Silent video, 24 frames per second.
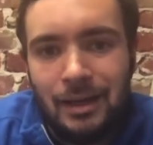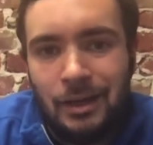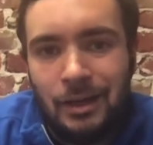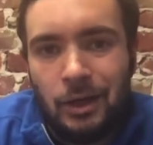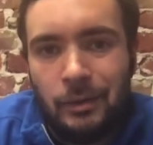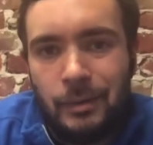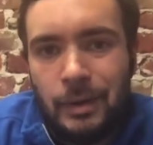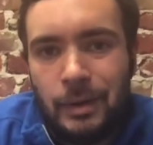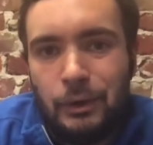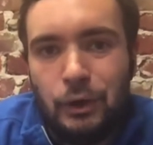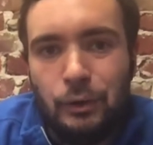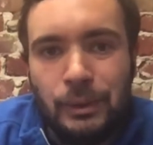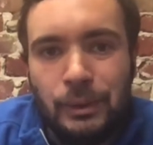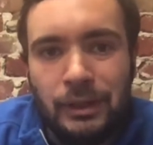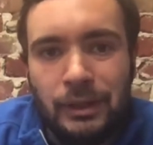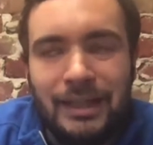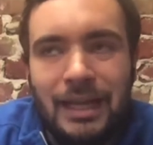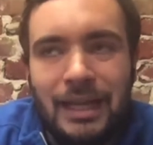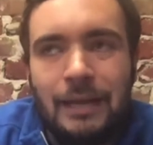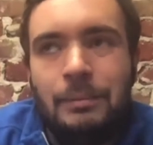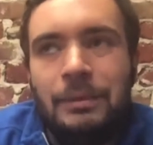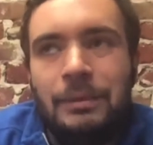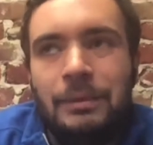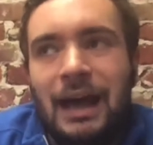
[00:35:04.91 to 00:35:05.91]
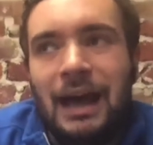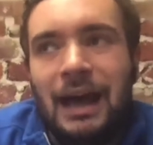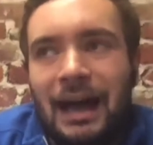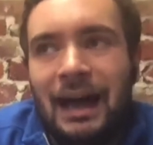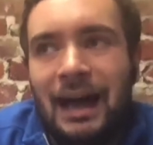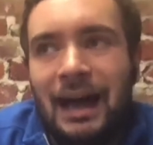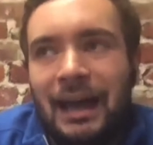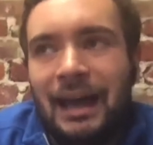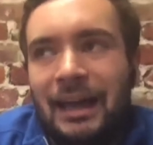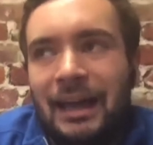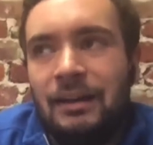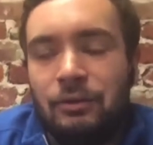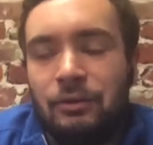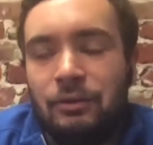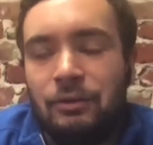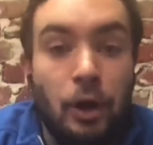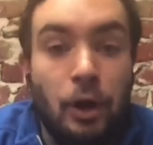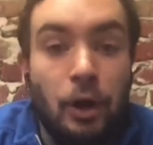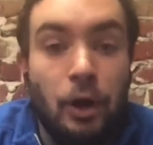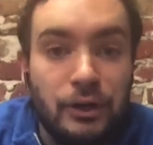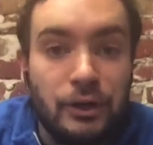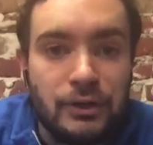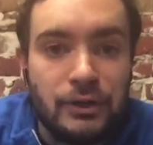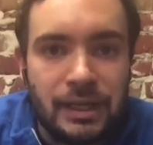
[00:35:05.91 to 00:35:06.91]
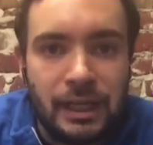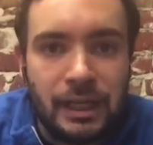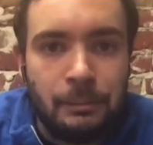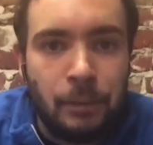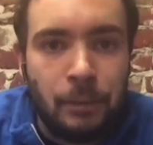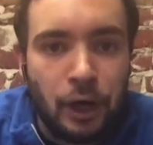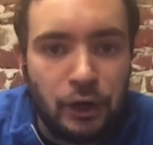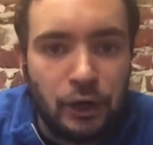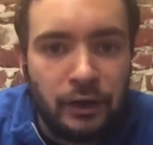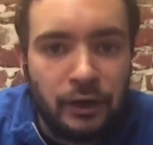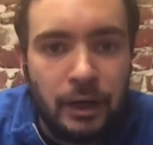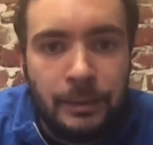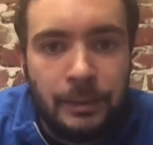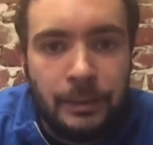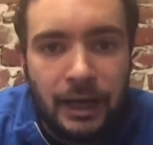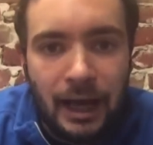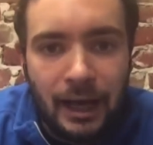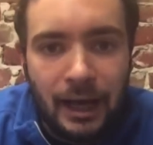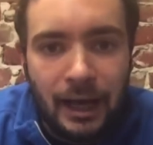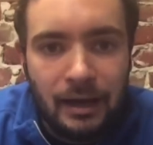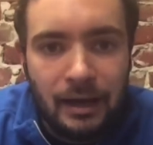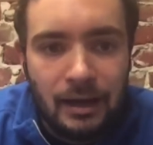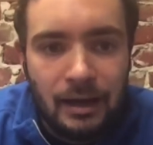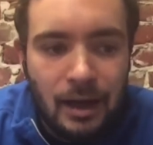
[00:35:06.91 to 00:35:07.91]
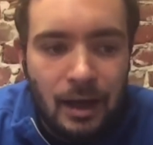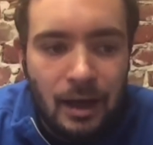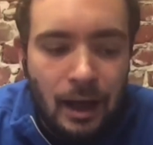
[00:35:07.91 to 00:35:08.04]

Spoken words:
Maybe you build an API for partners, like a partner API.